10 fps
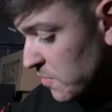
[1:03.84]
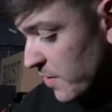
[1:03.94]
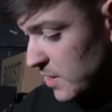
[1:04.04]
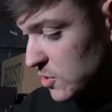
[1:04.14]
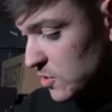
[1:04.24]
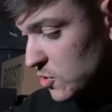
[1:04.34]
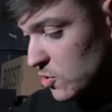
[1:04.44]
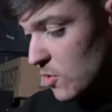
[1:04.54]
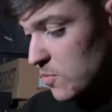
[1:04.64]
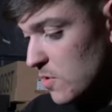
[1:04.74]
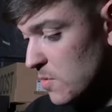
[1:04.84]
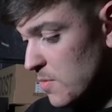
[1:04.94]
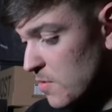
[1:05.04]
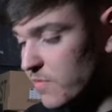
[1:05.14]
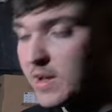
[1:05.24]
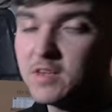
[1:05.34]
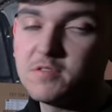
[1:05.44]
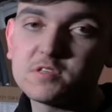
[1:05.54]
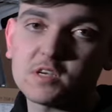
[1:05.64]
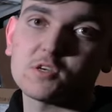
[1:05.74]
on finishing the shop probably about
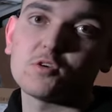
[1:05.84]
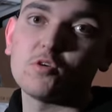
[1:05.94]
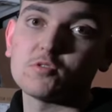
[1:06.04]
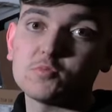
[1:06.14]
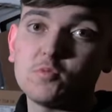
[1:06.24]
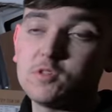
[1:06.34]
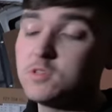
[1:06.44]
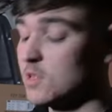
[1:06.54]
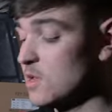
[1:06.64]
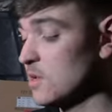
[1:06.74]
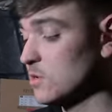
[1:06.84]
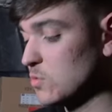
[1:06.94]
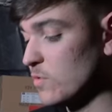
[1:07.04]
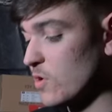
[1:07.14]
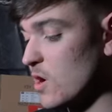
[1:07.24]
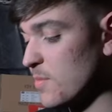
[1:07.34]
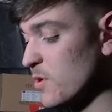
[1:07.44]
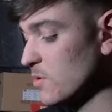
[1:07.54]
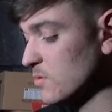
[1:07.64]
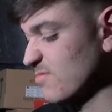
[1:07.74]
five, six o'clock this morning. So we've got
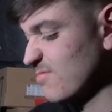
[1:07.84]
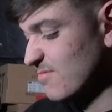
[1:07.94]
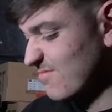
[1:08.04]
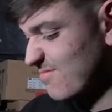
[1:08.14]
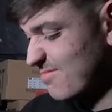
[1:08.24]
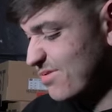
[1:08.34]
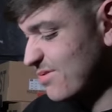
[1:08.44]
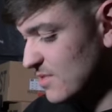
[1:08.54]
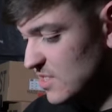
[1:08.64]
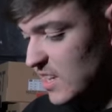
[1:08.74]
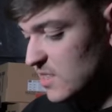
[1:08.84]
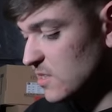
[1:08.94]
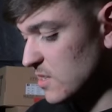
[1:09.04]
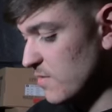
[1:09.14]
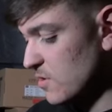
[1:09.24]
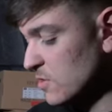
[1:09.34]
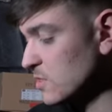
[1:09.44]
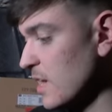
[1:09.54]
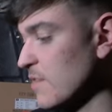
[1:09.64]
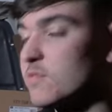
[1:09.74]
about six or seven hours
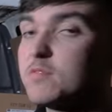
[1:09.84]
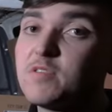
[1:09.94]
to get everything